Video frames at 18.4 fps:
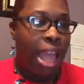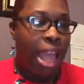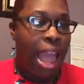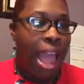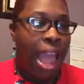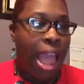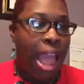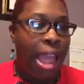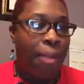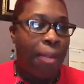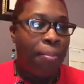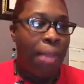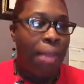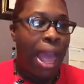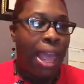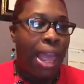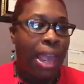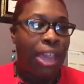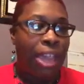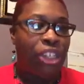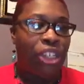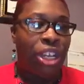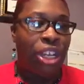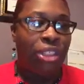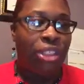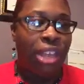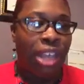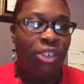Hi,
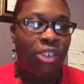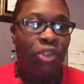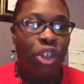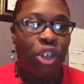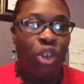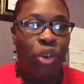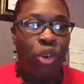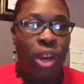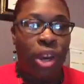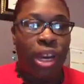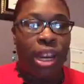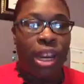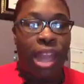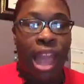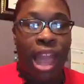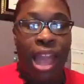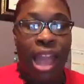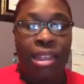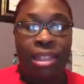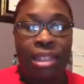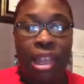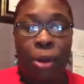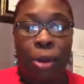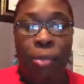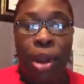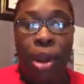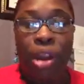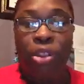Myasia. Thanks for joining. Hi, Set
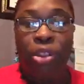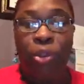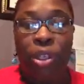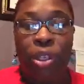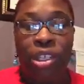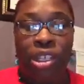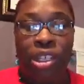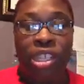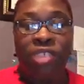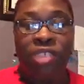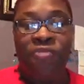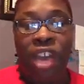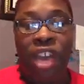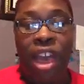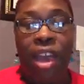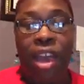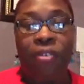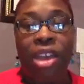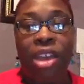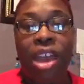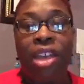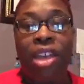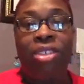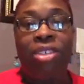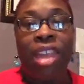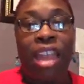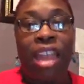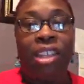Apart 365.
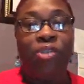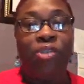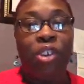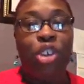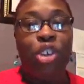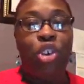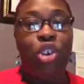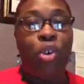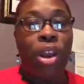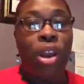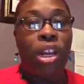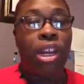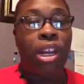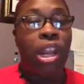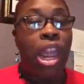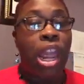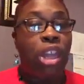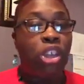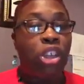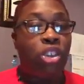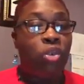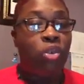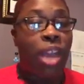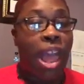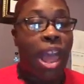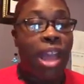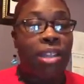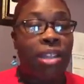Thanks for joining. You
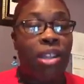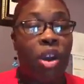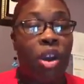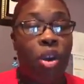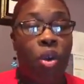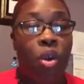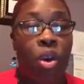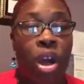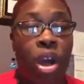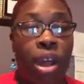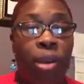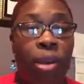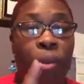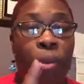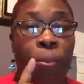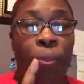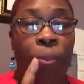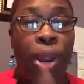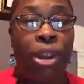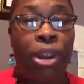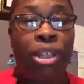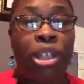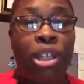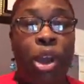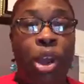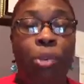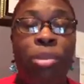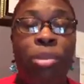guys on
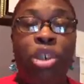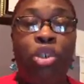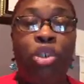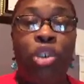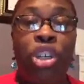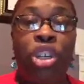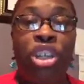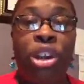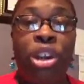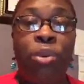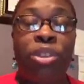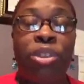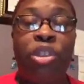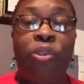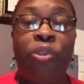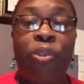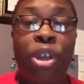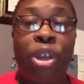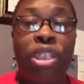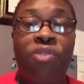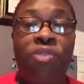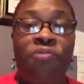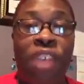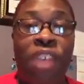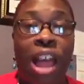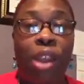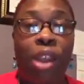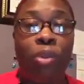Periscope, be sure to share with your friends and
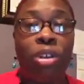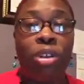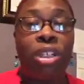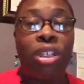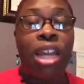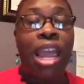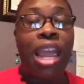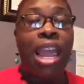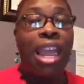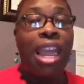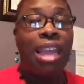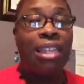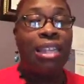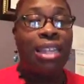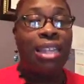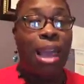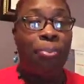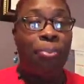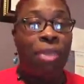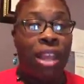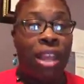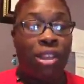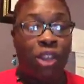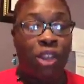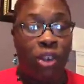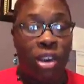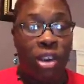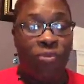followers and tap that
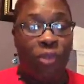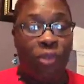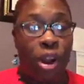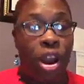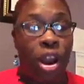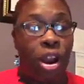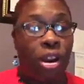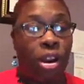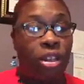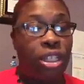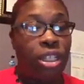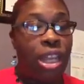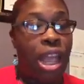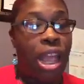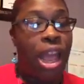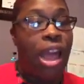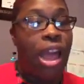screen for hearts.